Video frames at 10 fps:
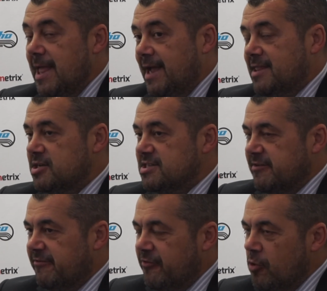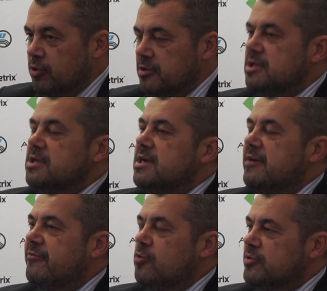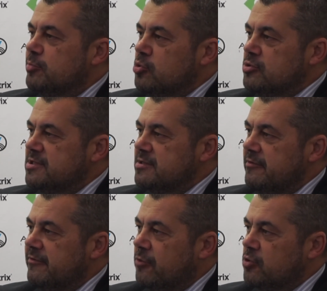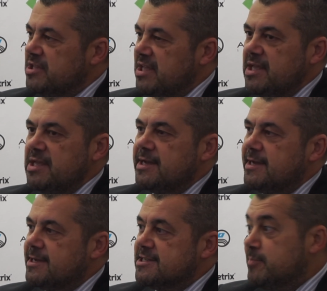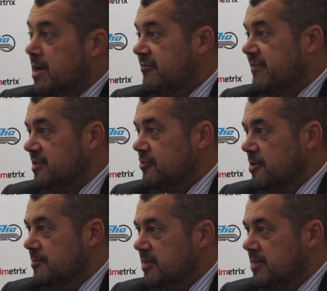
And there is a fourth booth for the smart factory,